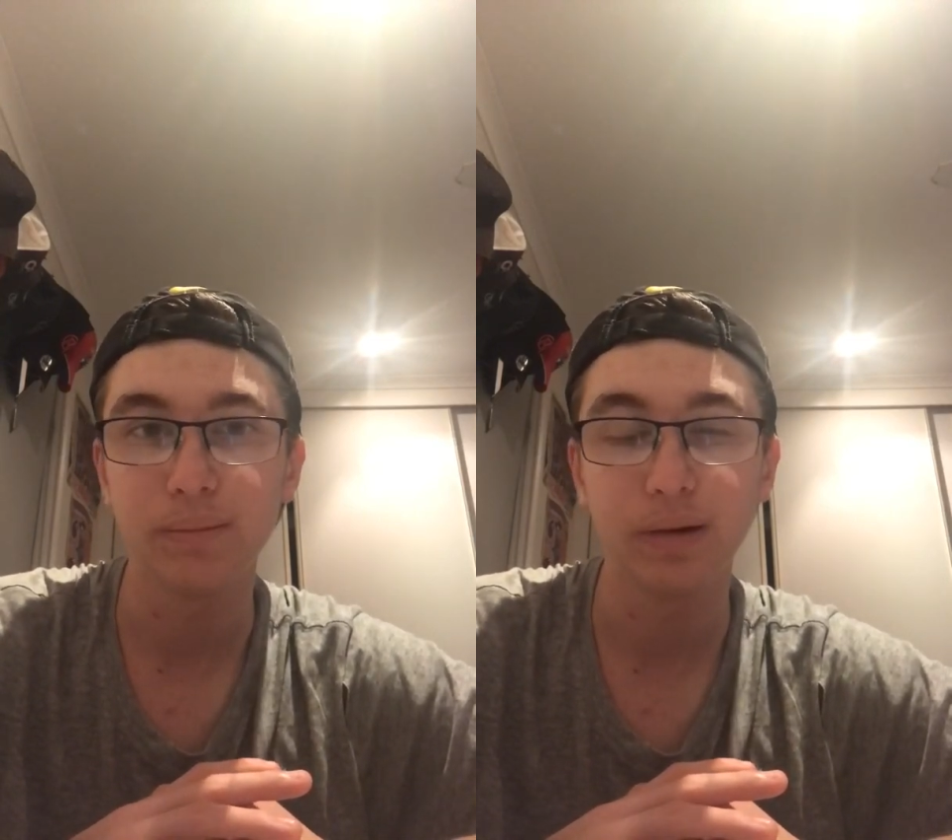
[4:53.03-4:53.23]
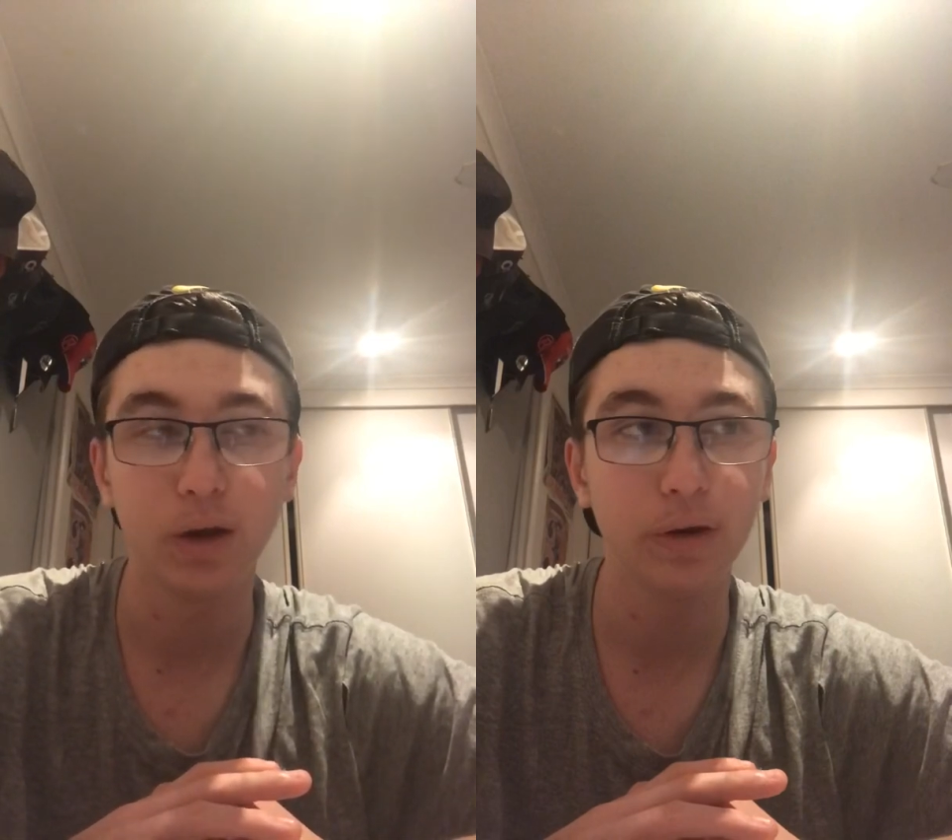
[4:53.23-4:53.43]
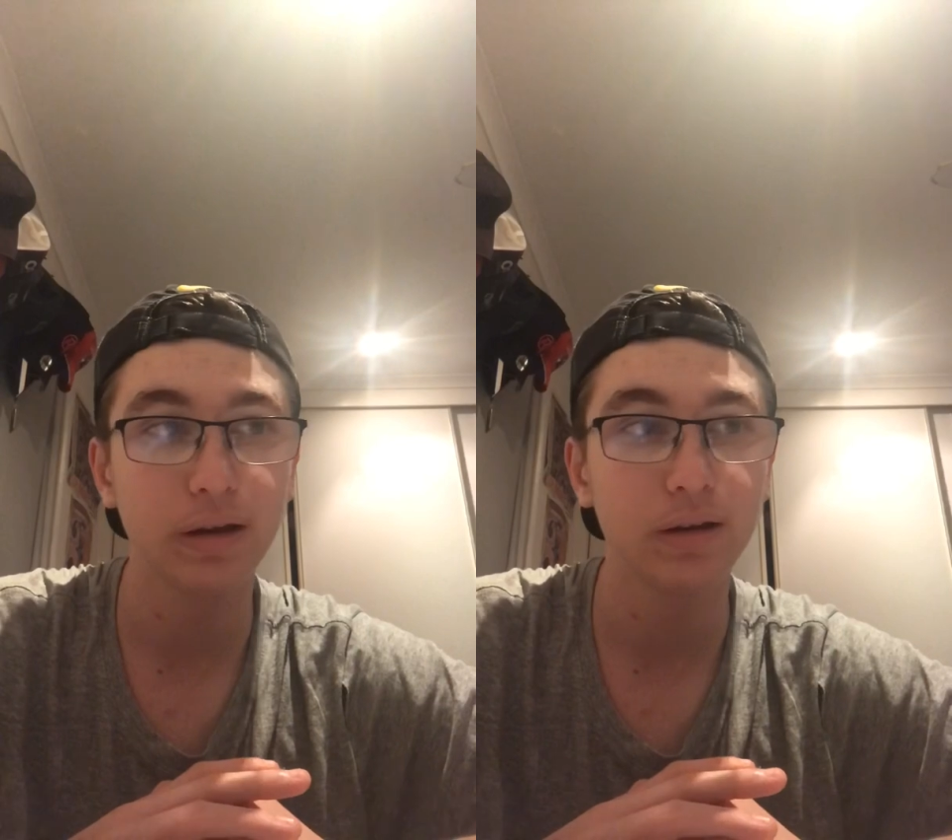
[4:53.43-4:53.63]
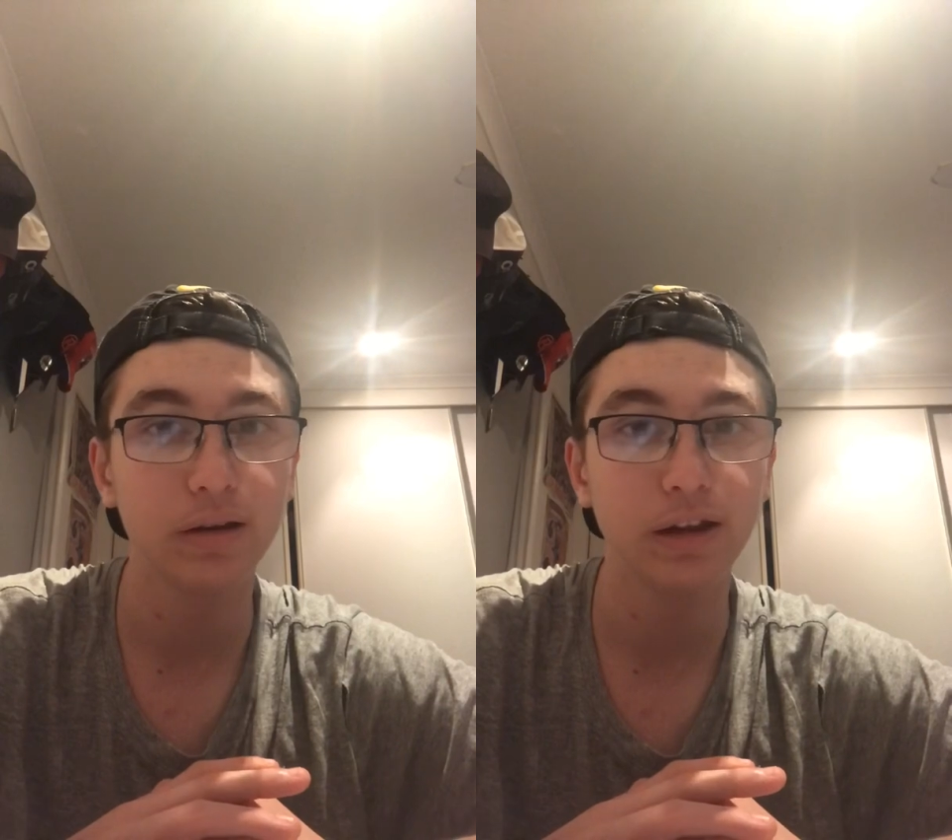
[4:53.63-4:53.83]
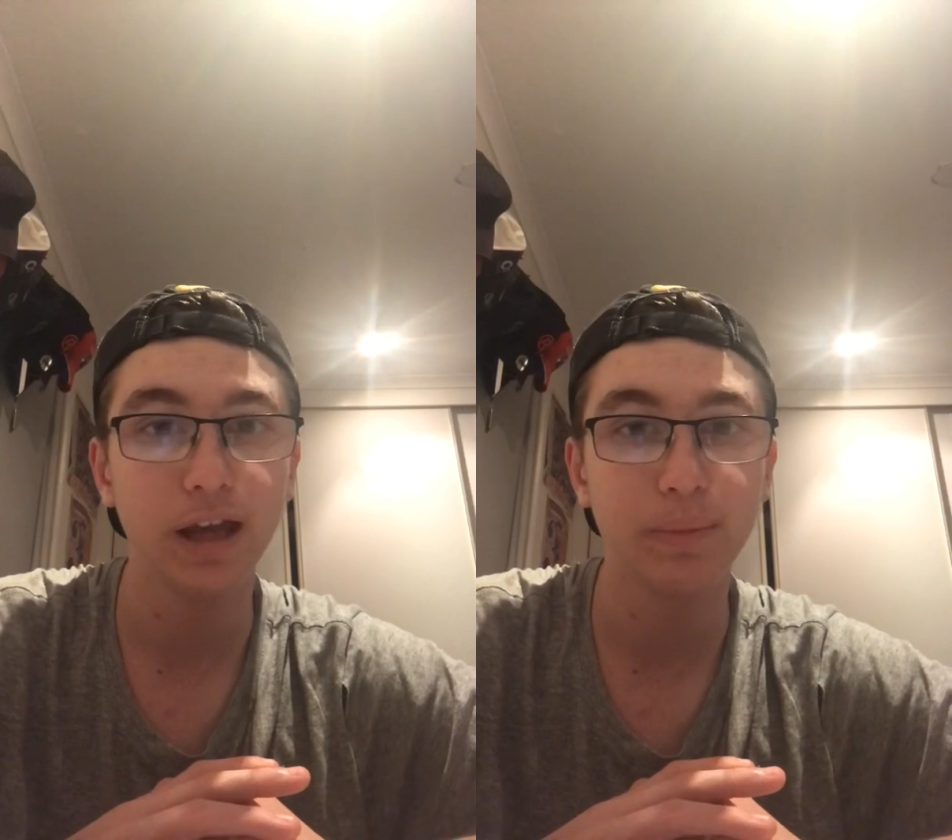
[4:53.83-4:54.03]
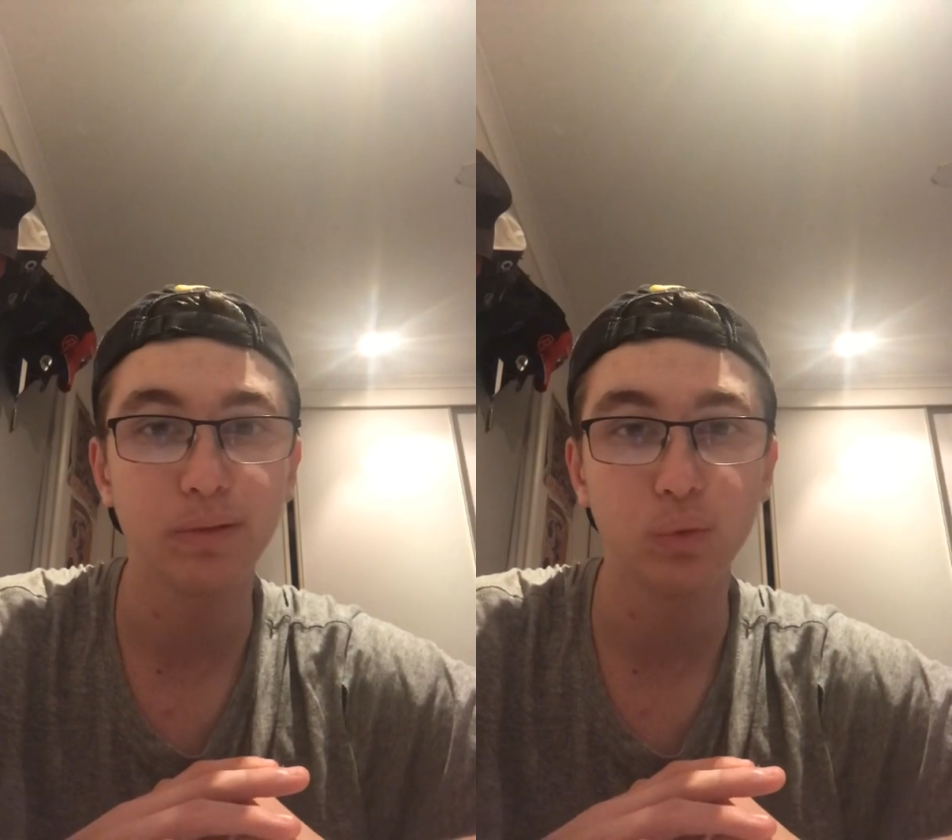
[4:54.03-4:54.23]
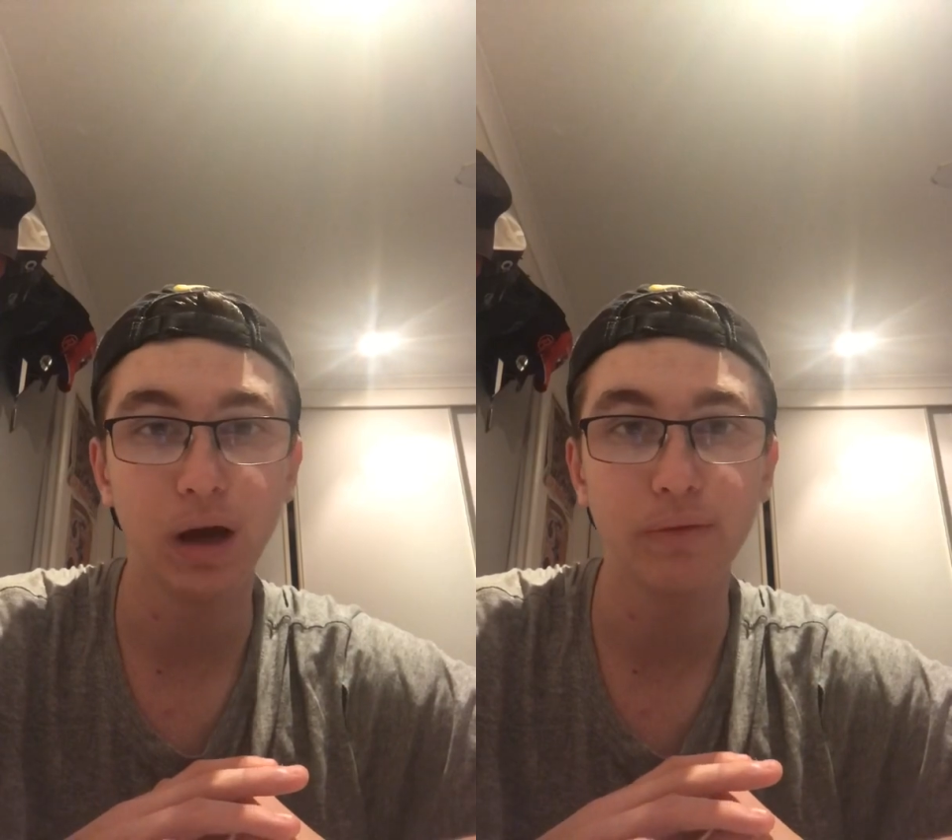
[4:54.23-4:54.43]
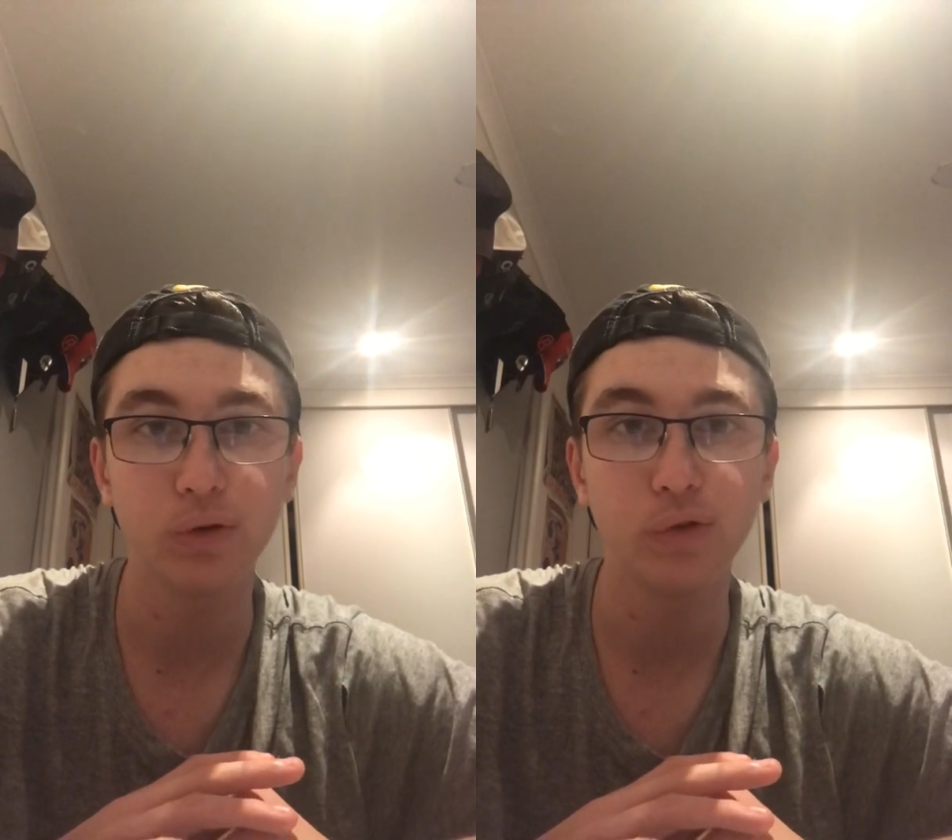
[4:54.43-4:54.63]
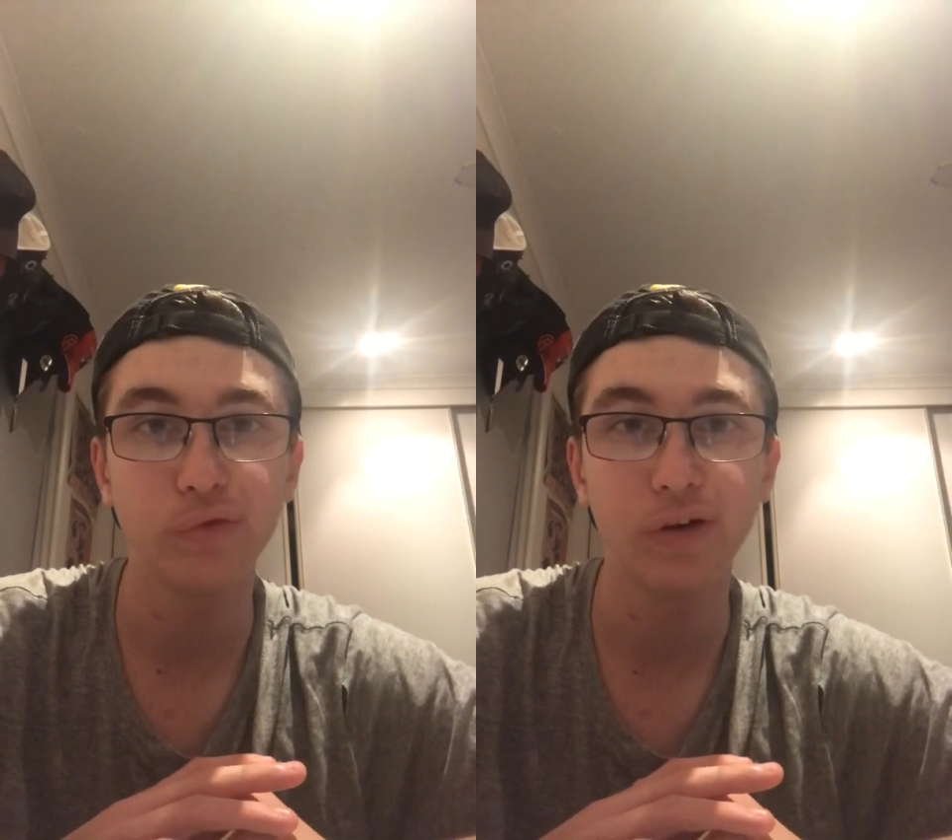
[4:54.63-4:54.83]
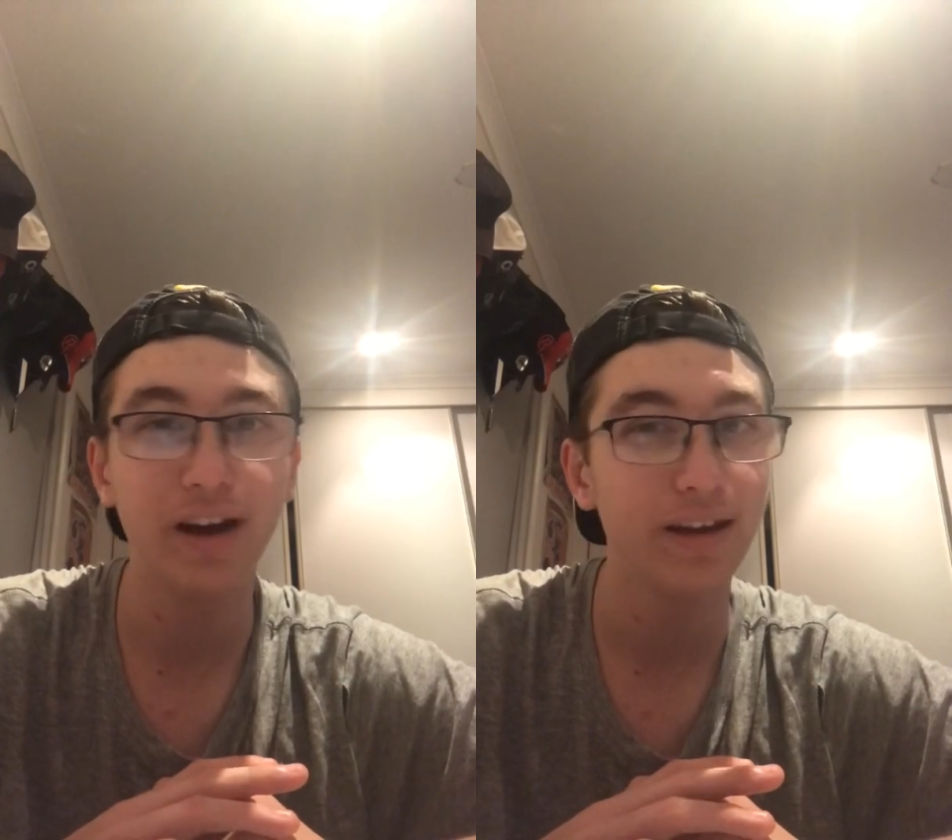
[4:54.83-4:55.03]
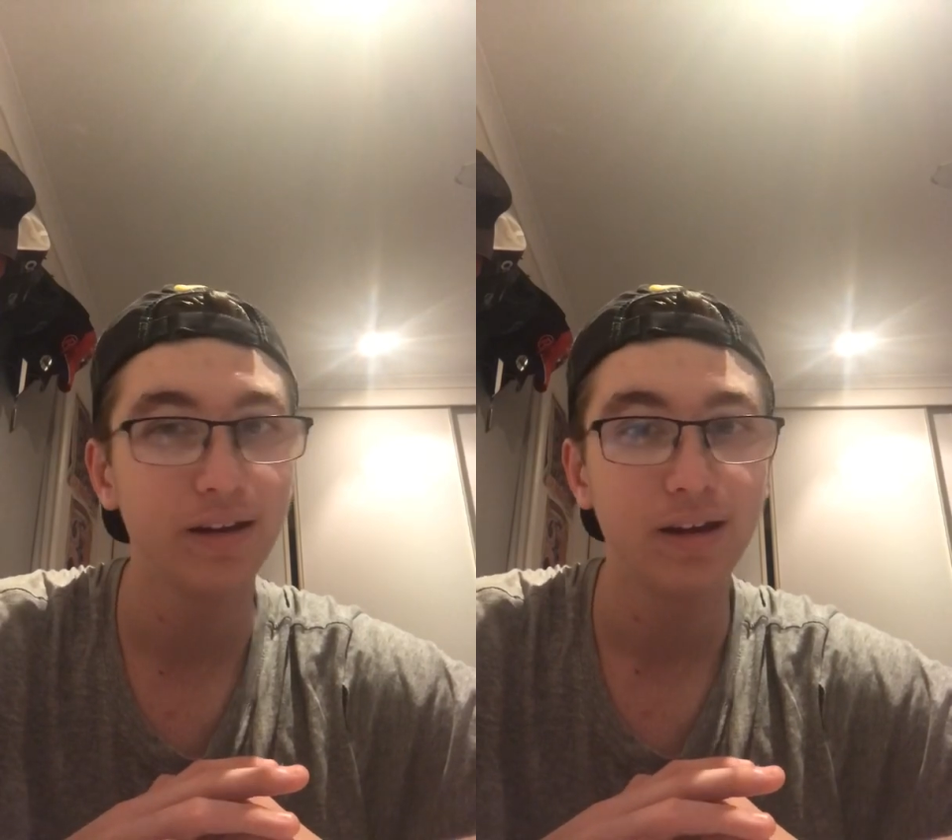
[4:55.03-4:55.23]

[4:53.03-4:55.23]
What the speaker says: but I reckon the Demons will have a good fight.